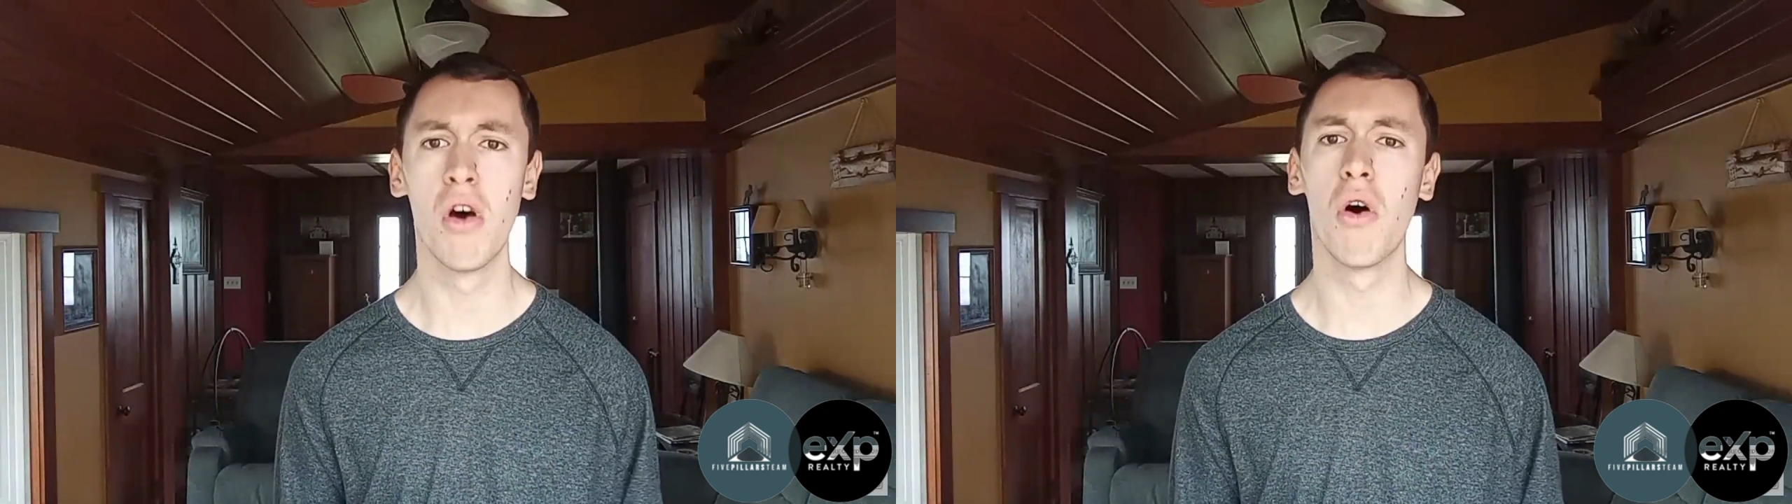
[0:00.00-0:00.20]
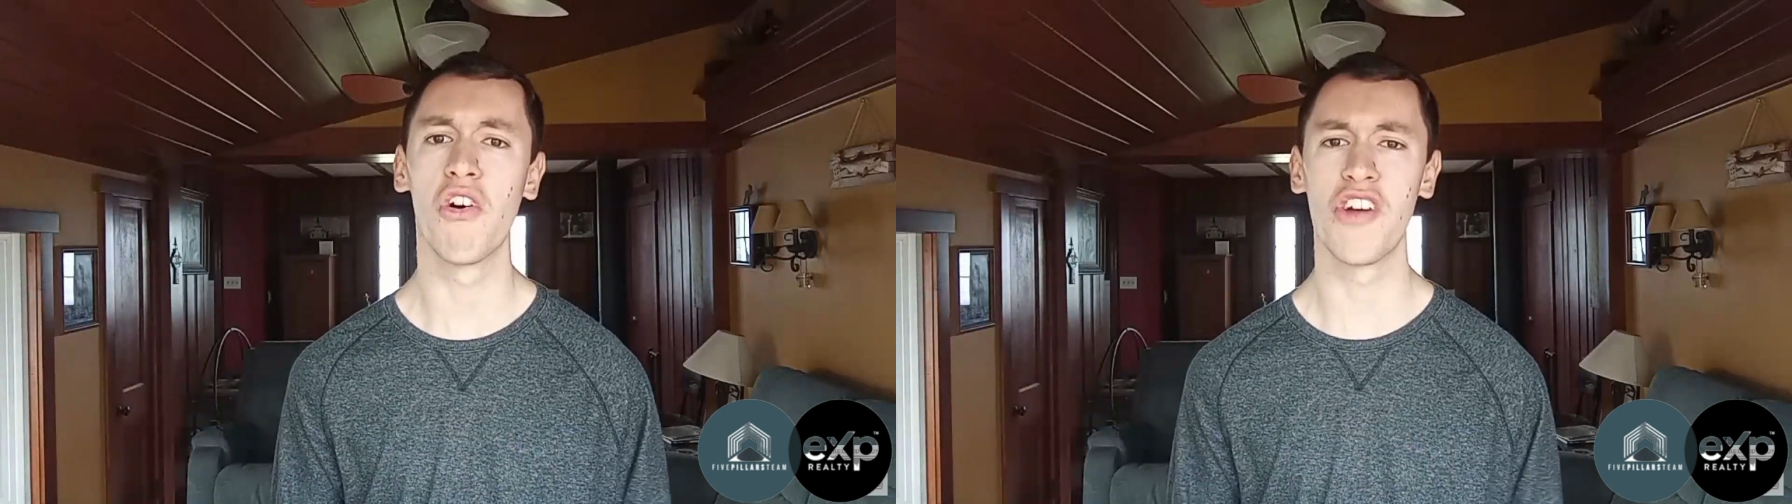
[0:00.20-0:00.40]

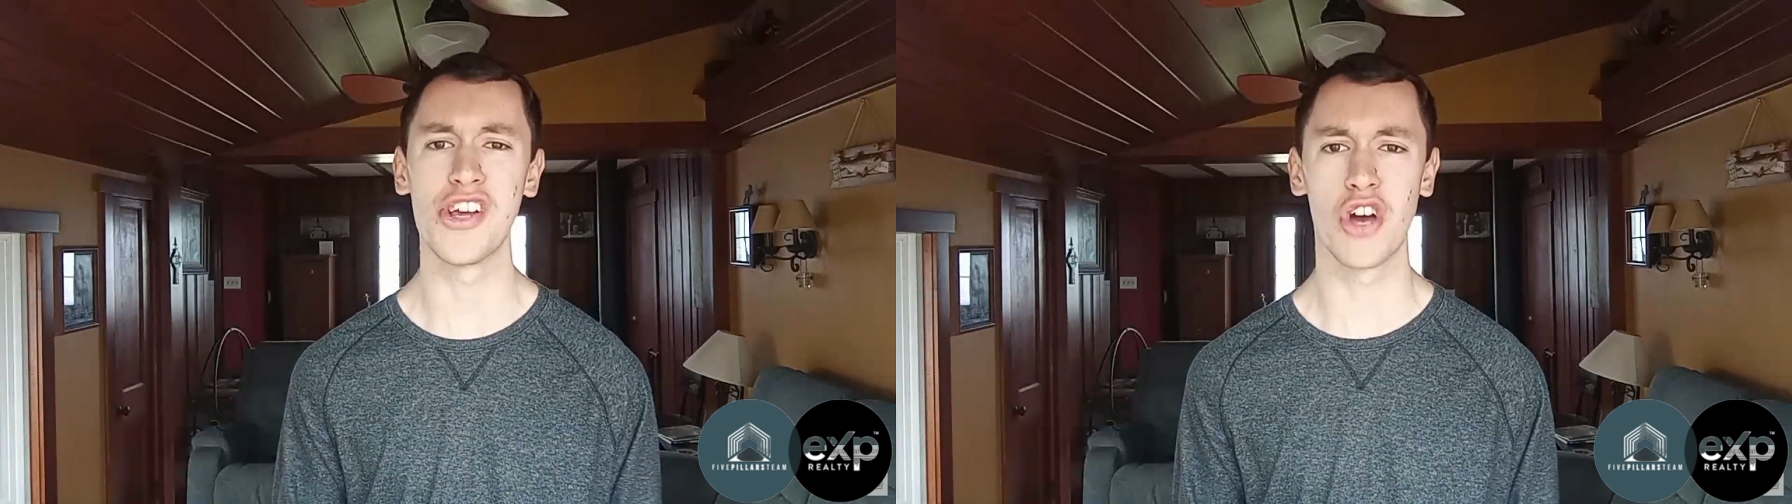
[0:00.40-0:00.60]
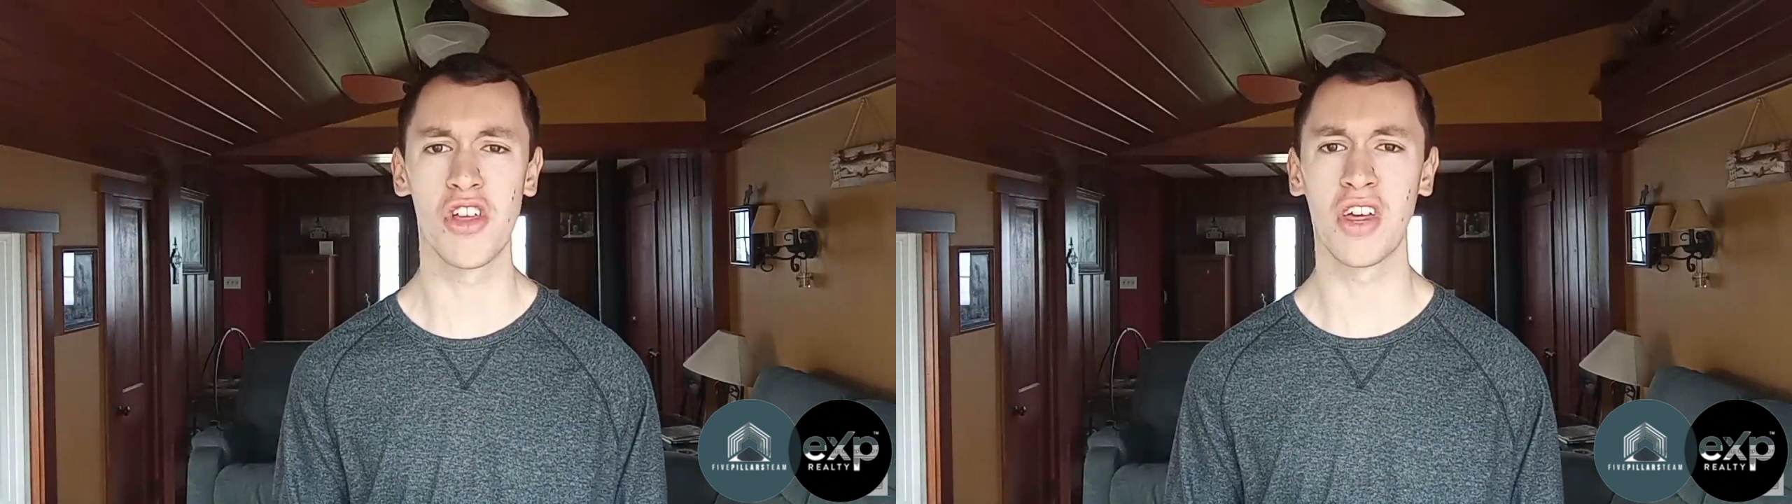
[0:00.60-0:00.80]
or
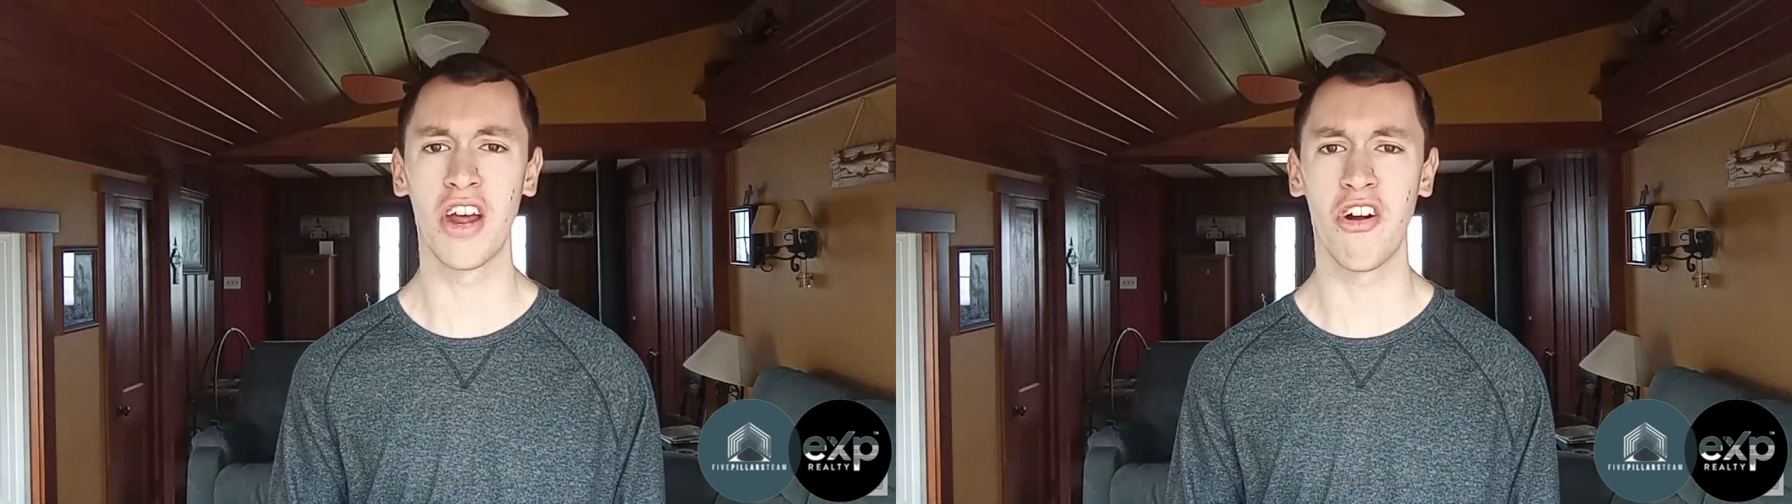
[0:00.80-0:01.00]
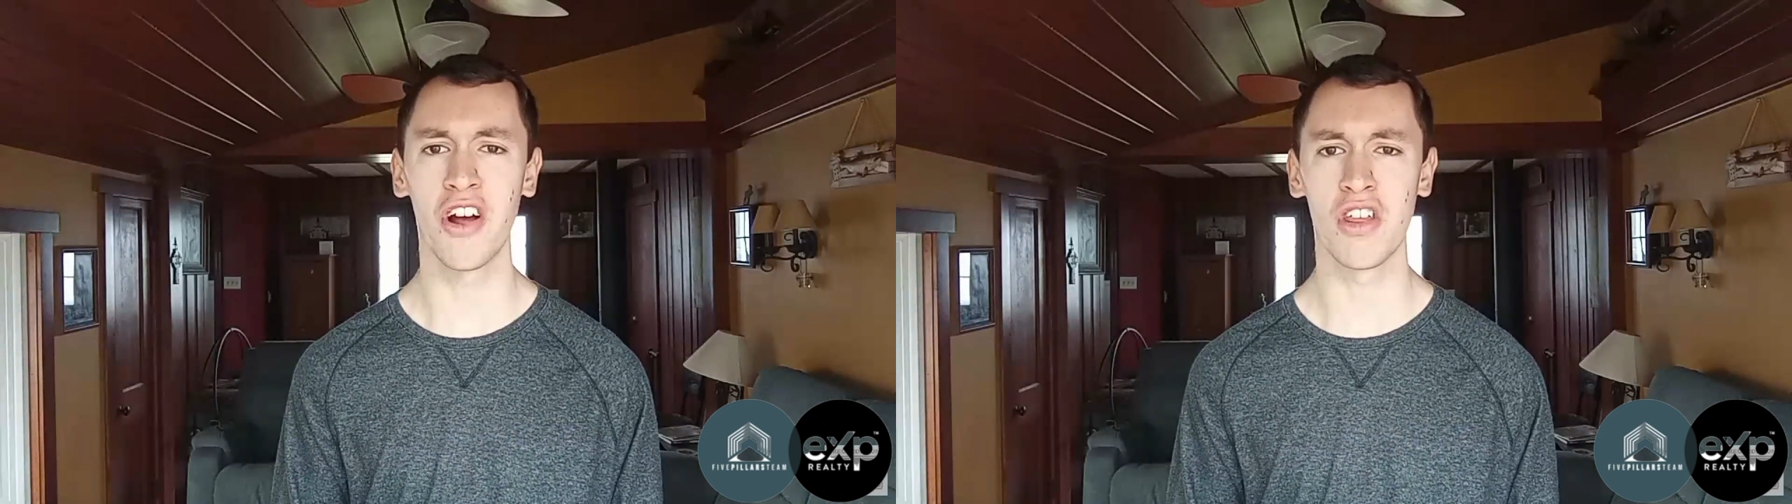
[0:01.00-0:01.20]
you're just
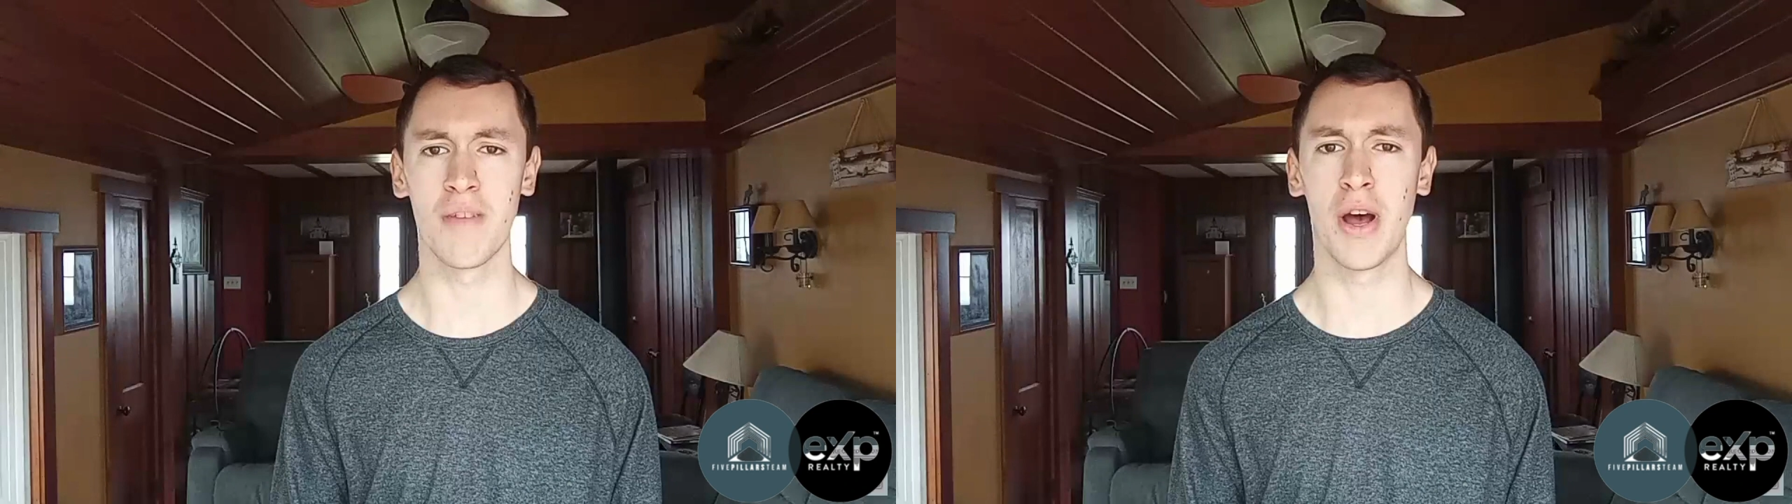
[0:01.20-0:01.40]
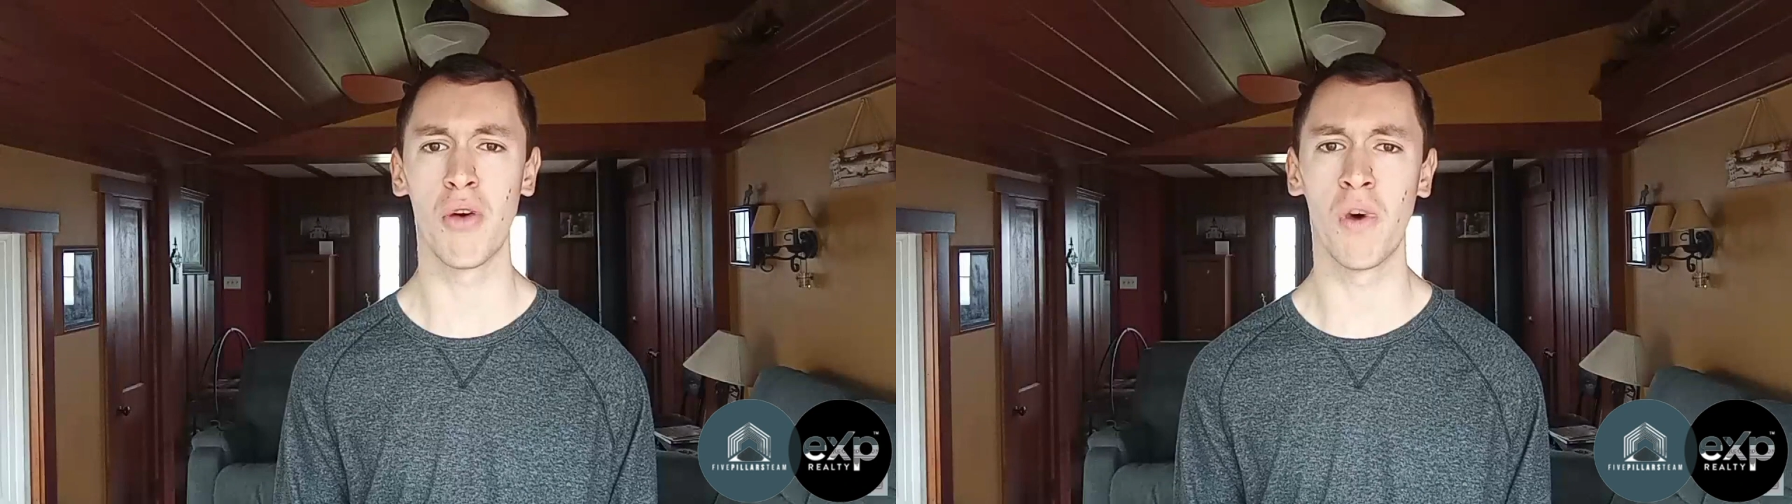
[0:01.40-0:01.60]
curious about